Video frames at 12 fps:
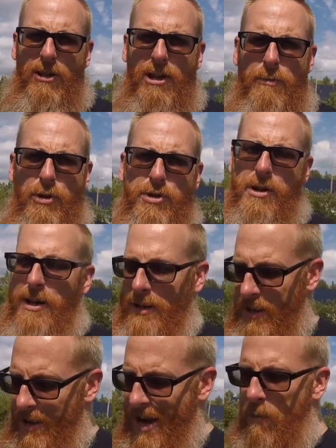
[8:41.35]
kilometers on
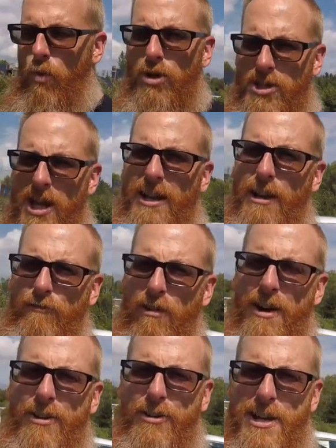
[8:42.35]
it, and we're selling it for
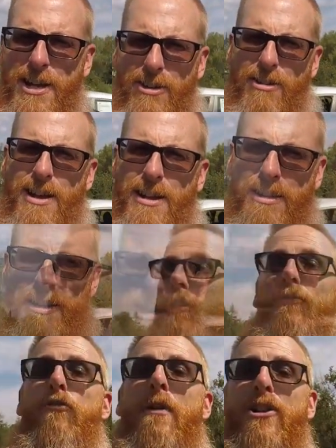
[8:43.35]
under 10 grand. But
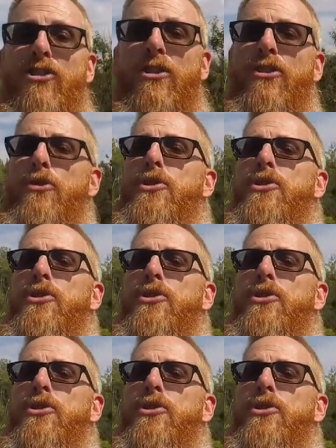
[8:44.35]
if you mention you